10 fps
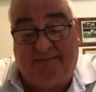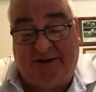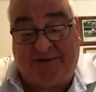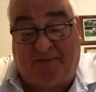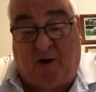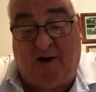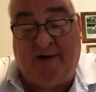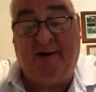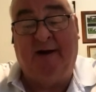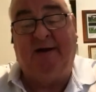It's
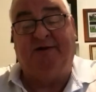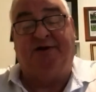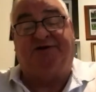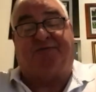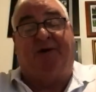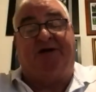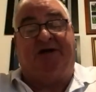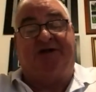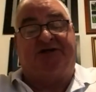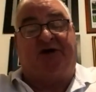by the
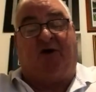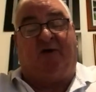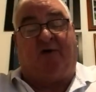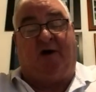sprinting sire,